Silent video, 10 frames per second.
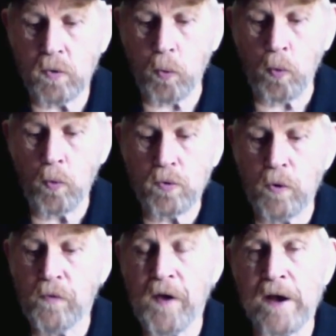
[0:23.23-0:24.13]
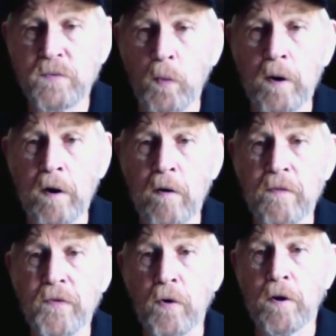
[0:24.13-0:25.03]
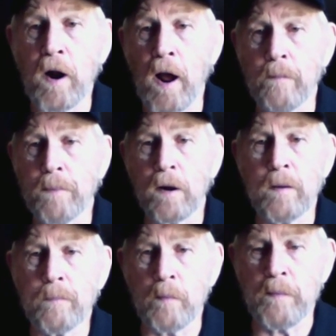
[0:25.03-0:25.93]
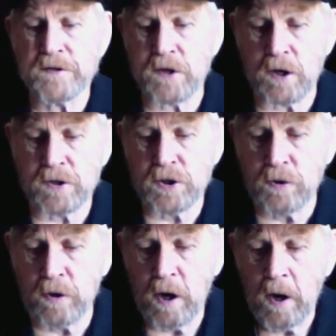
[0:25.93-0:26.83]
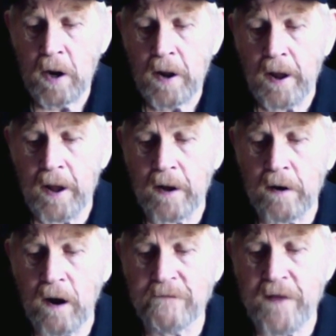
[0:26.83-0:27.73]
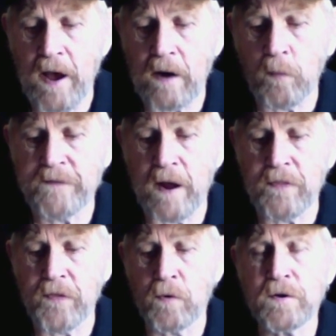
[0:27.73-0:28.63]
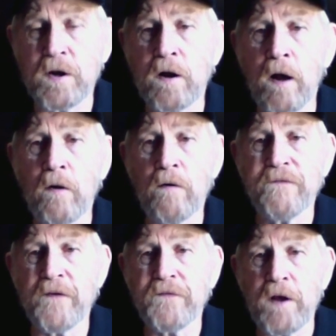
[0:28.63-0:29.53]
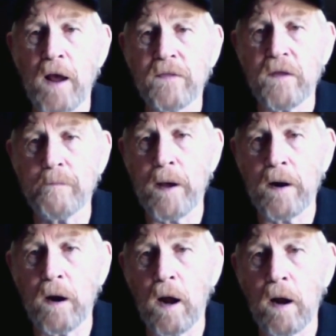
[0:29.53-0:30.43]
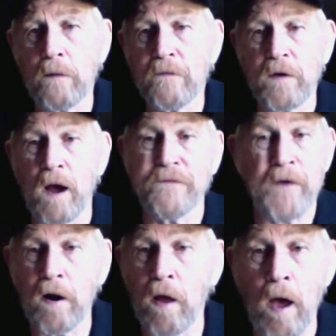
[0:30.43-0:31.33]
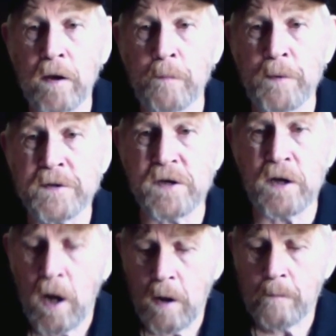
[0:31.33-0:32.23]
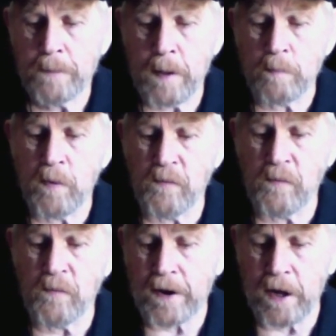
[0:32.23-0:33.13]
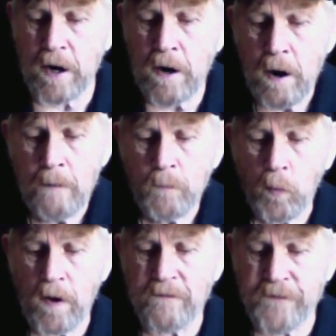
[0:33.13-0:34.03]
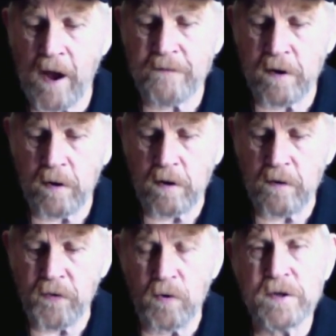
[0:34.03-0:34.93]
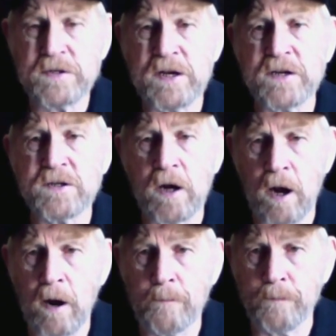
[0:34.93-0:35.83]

2,139 building permits issued and of that, we've had 1,358 that have been uh, got final occupancy. People moved back in. We had 536 uh,